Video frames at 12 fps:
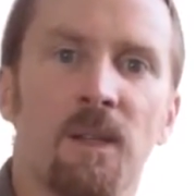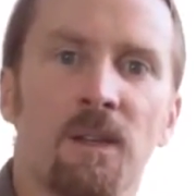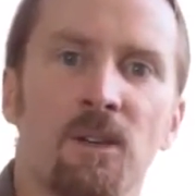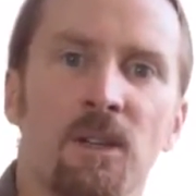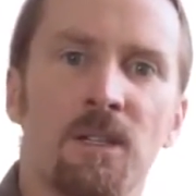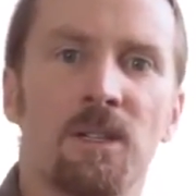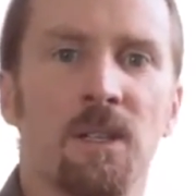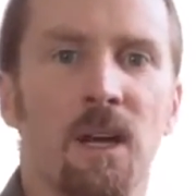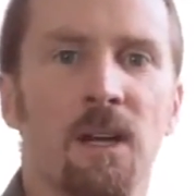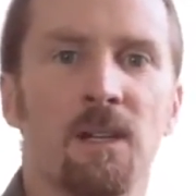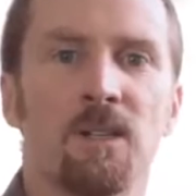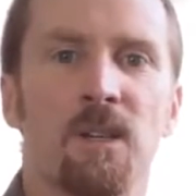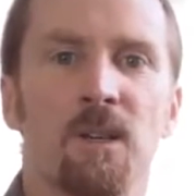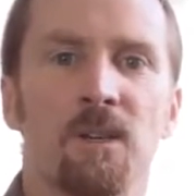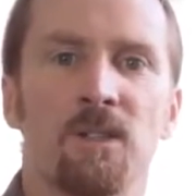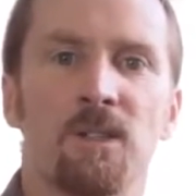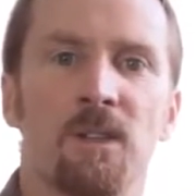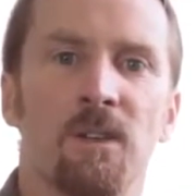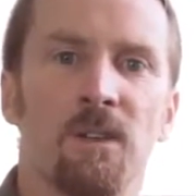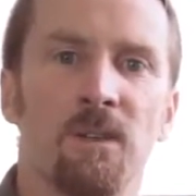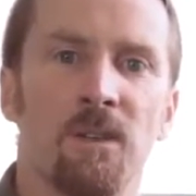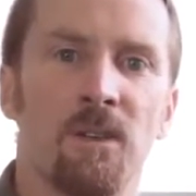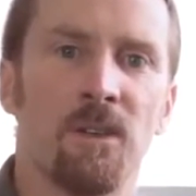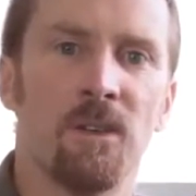increase the ISO
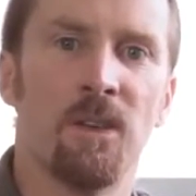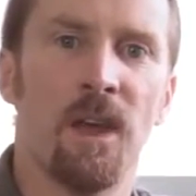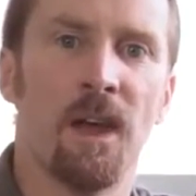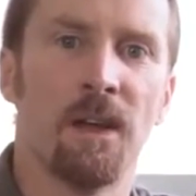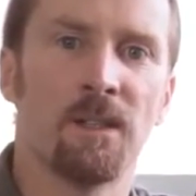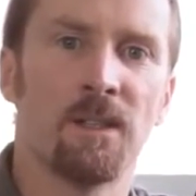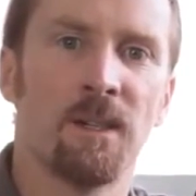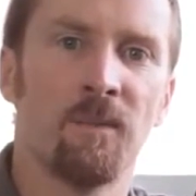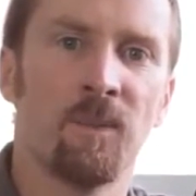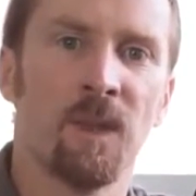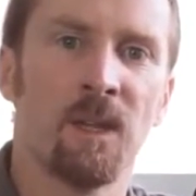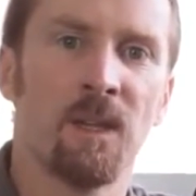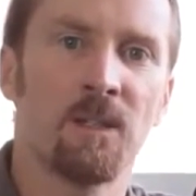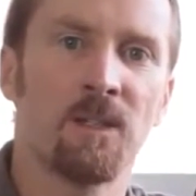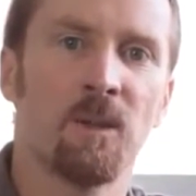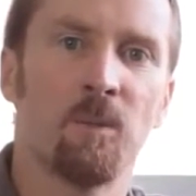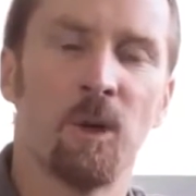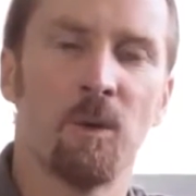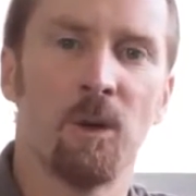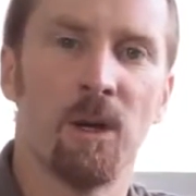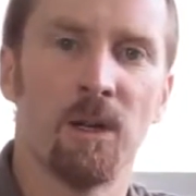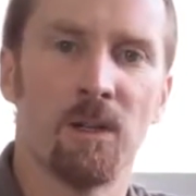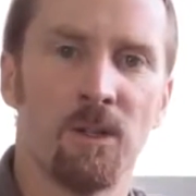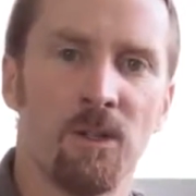so that gets to the point
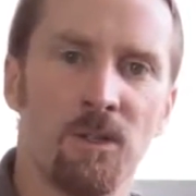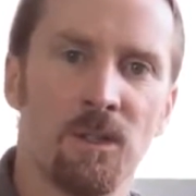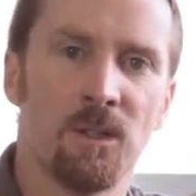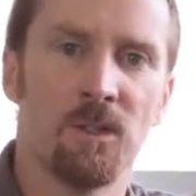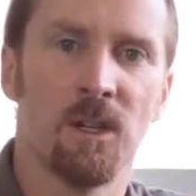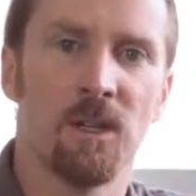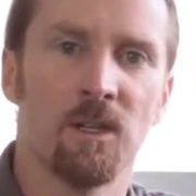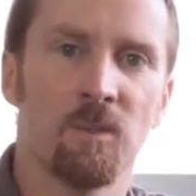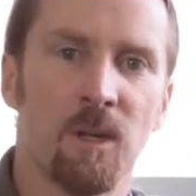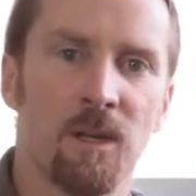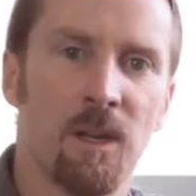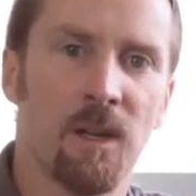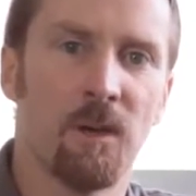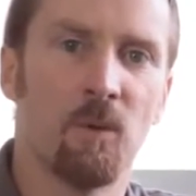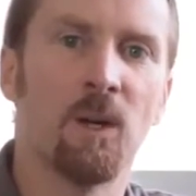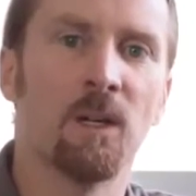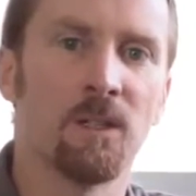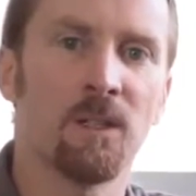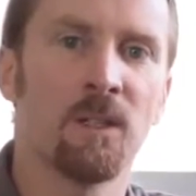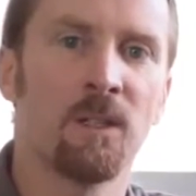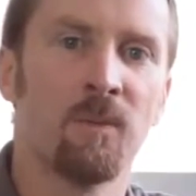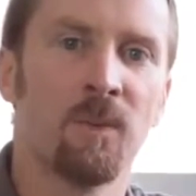where I can use the shutter speed that I want.